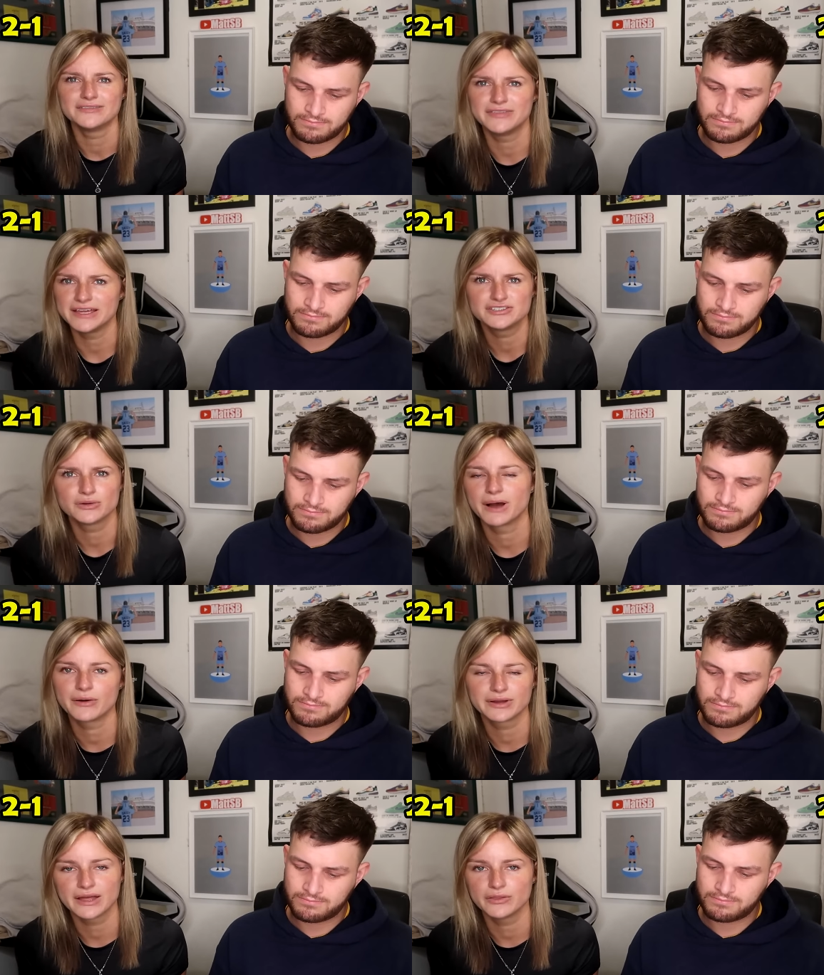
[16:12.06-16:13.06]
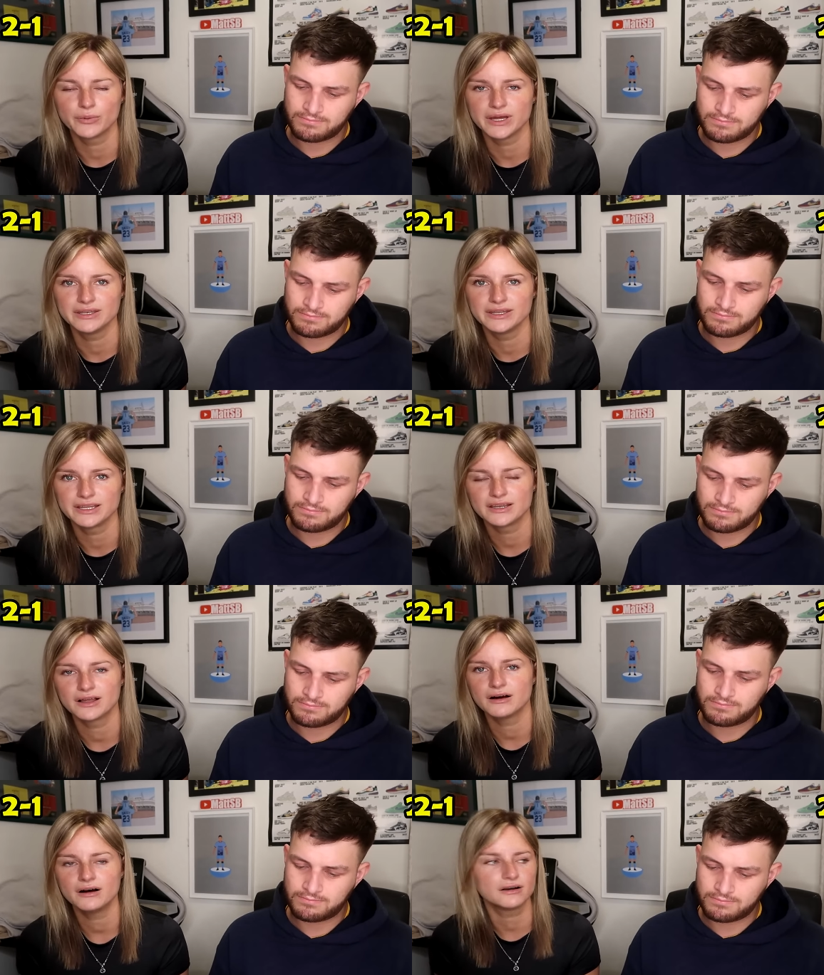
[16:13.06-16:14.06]
Speaker 1: they somehow get the win and
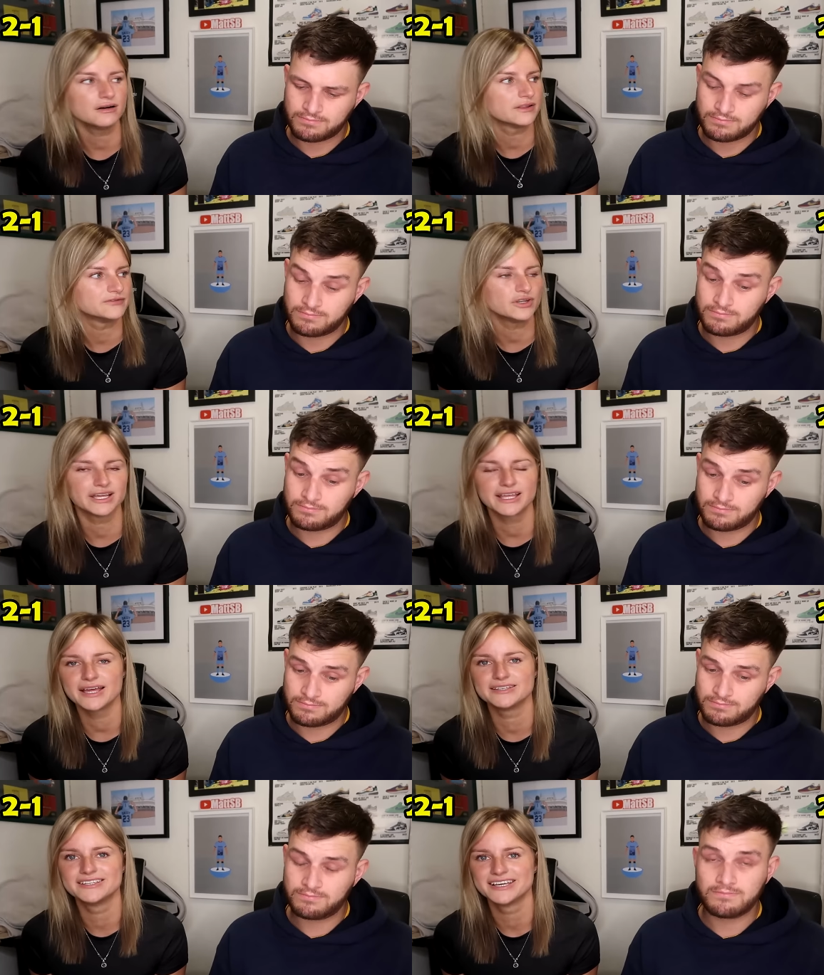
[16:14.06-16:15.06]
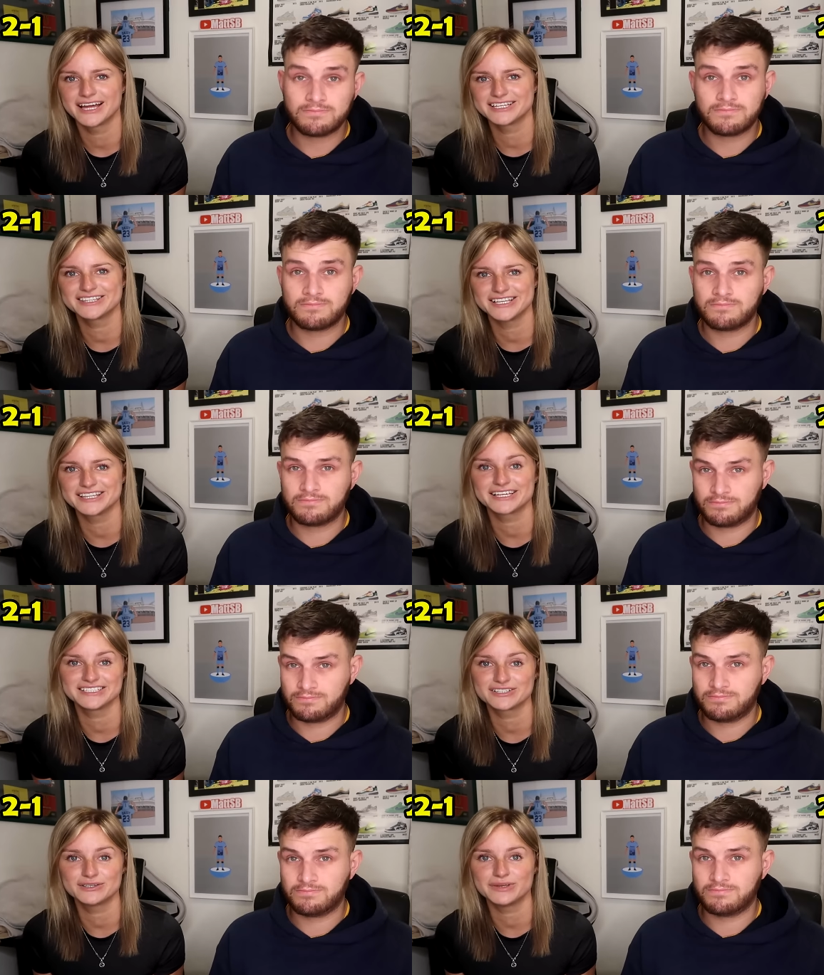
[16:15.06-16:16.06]
you're like, oh god, they've done it again. And I think
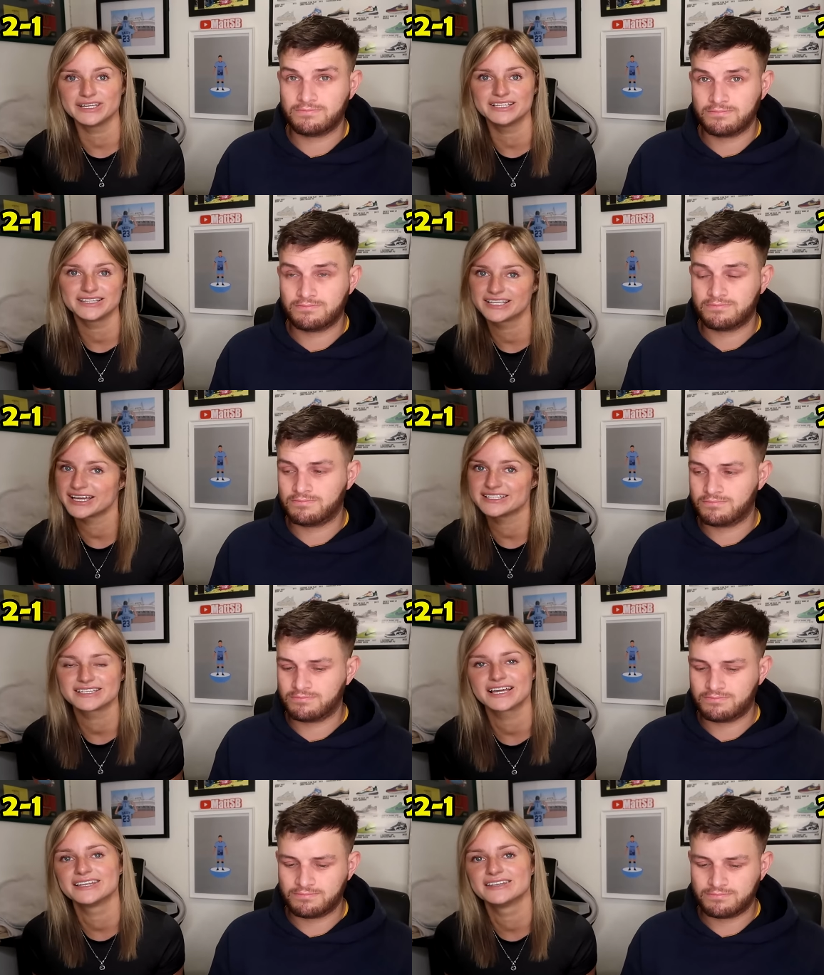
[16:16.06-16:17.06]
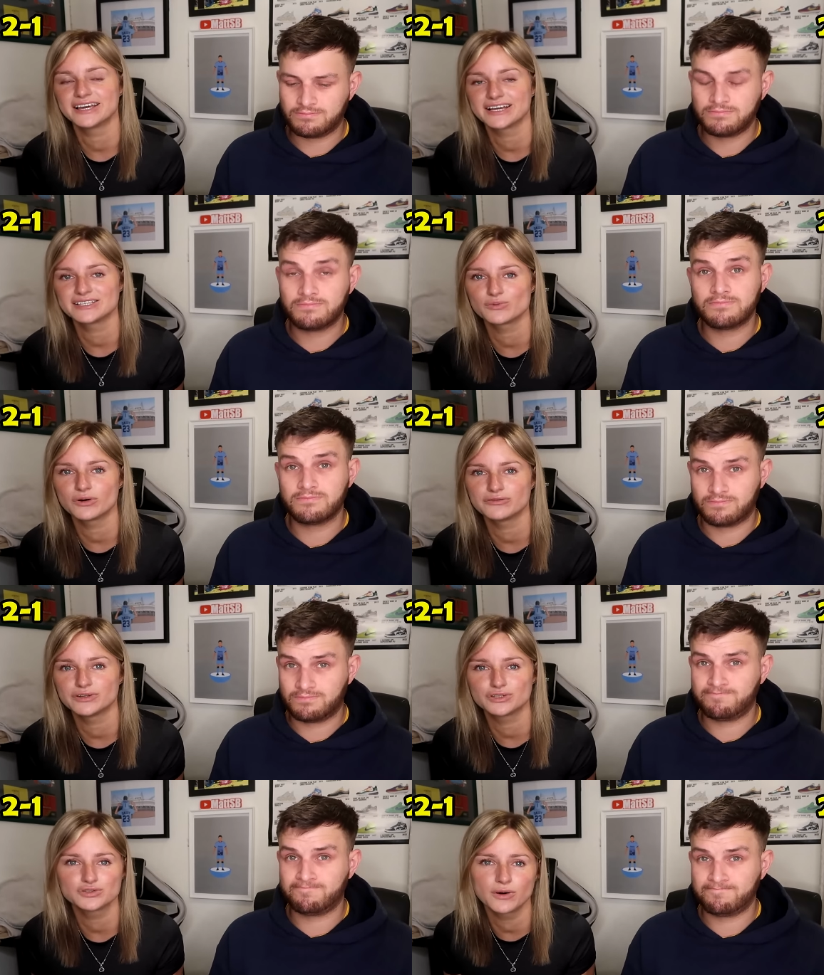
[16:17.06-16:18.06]
that is going to be the case again against
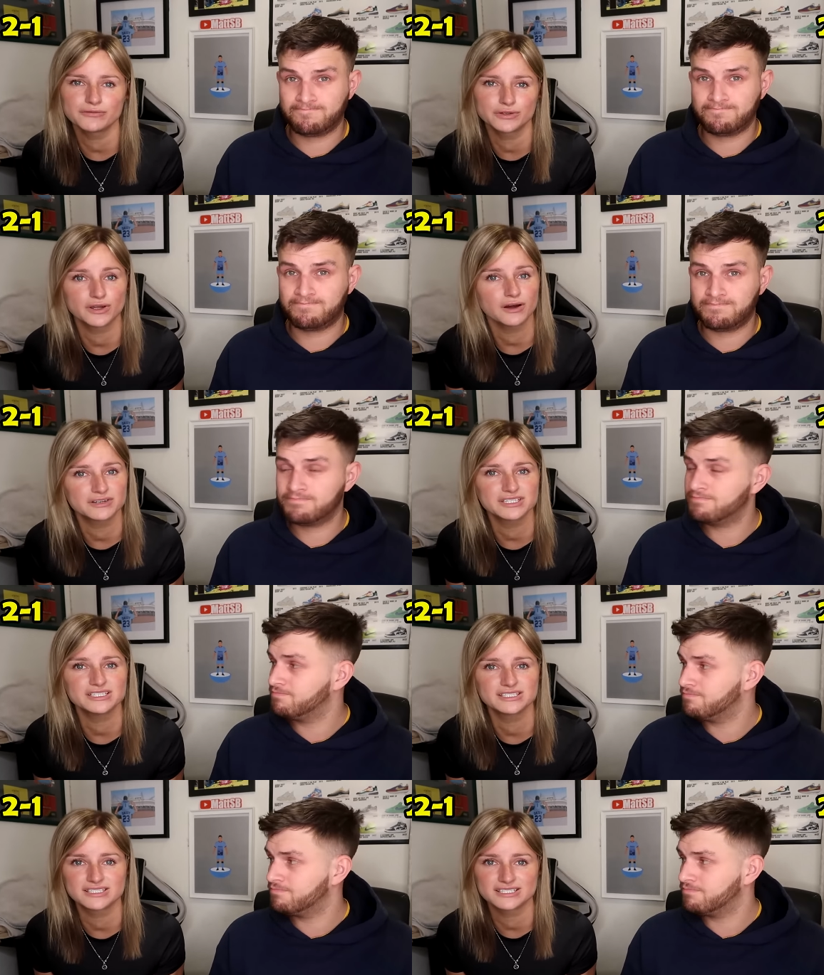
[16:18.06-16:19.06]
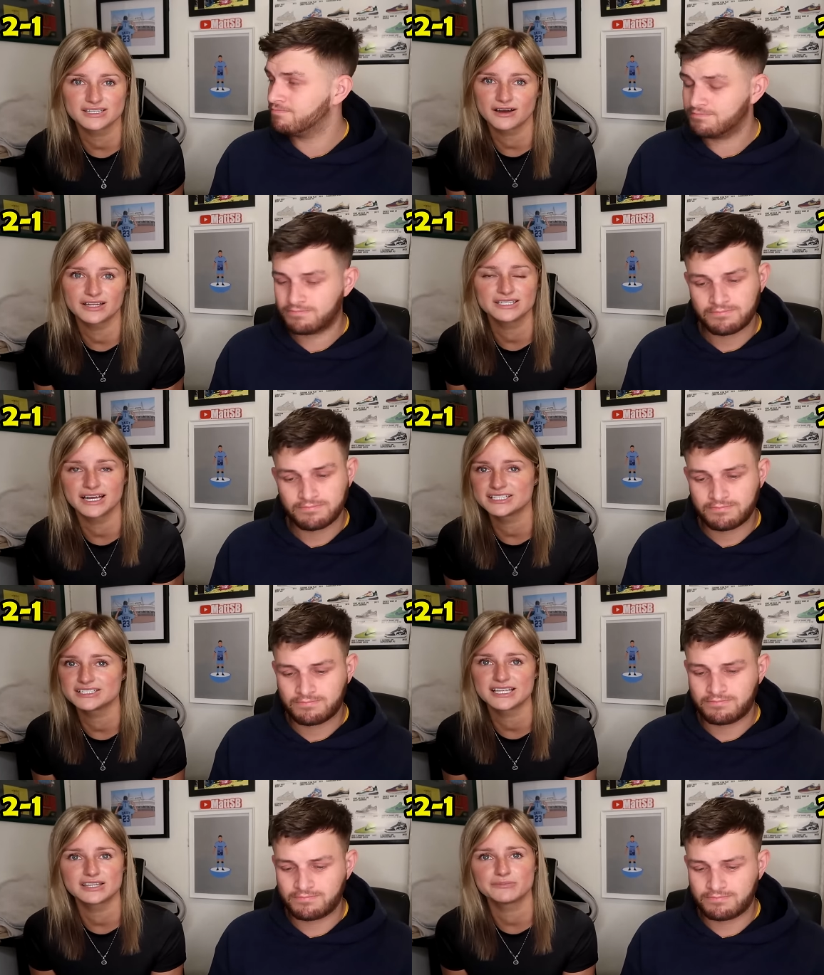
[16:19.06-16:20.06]
Watford, because Watford are a decent side.
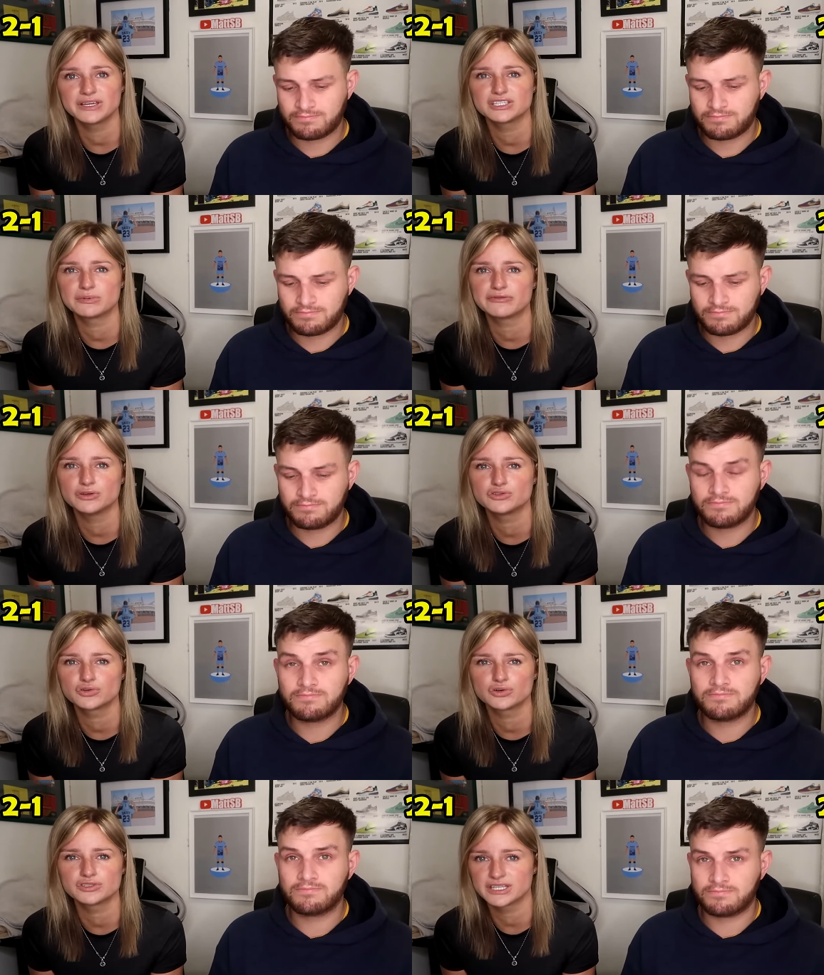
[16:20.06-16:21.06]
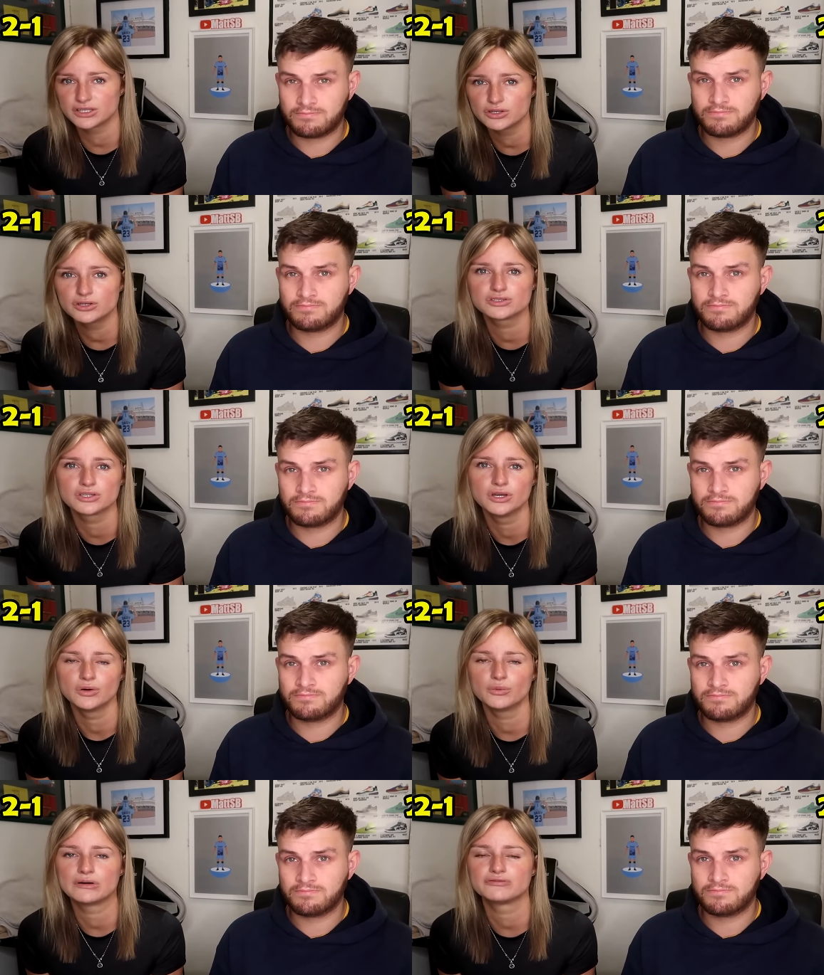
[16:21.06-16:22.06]
As you said, they picked up a few draws. They could
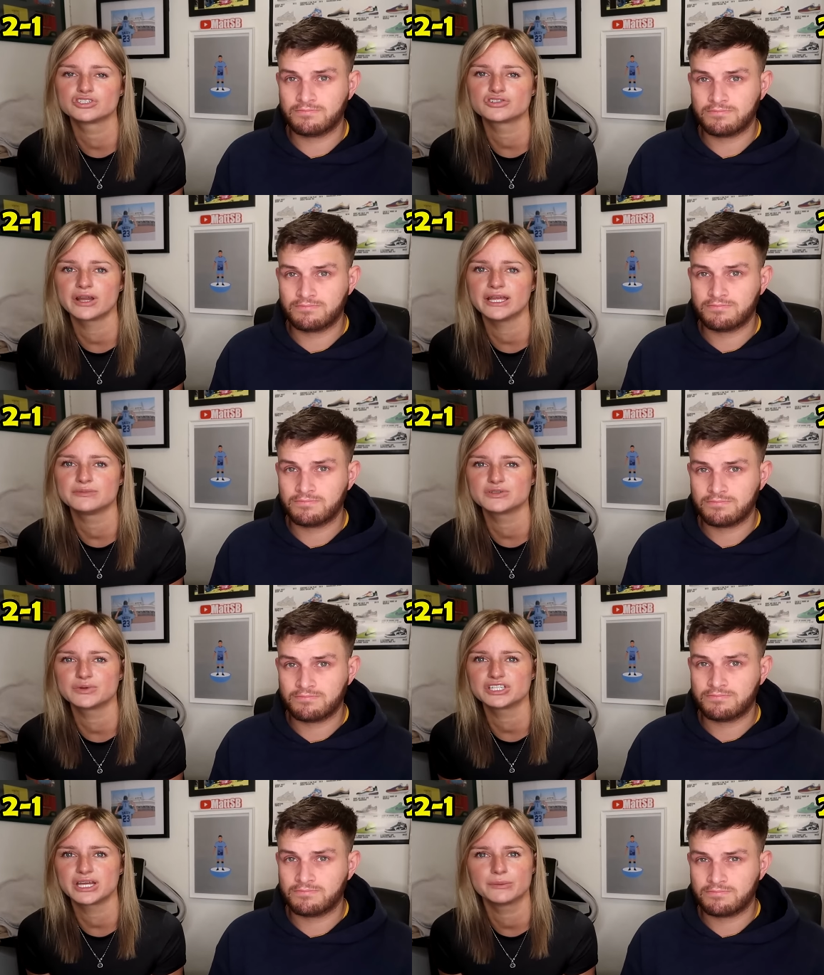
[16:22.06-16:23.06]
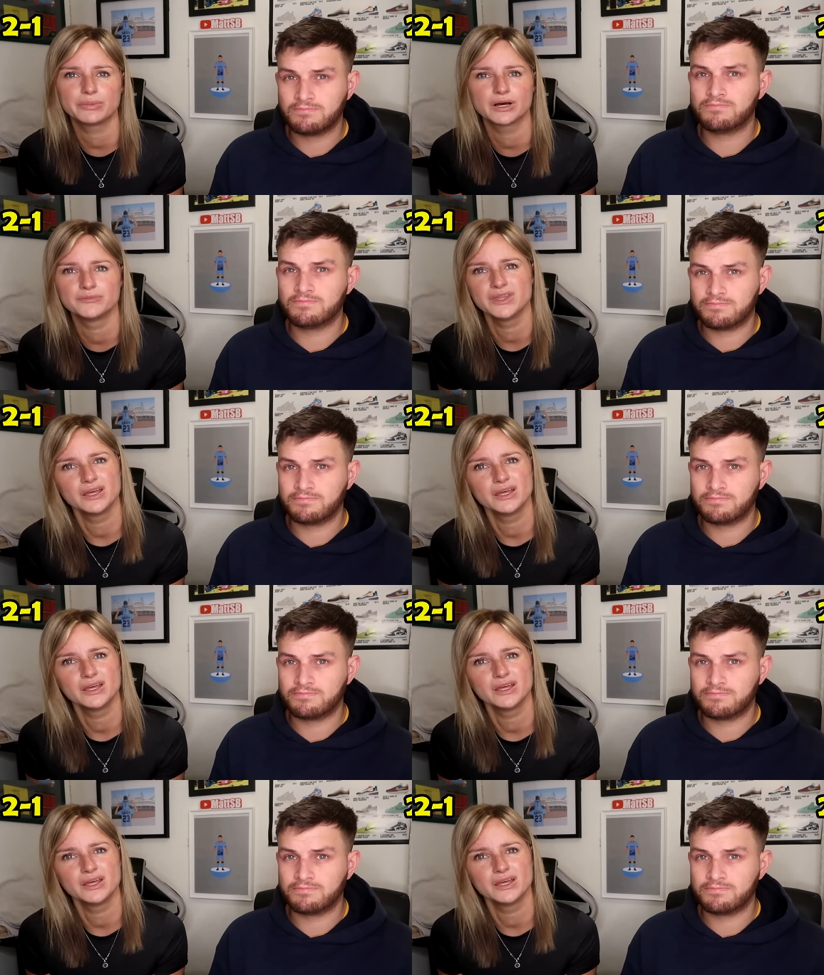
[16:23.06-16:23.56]
well frustrate Ipswich here, but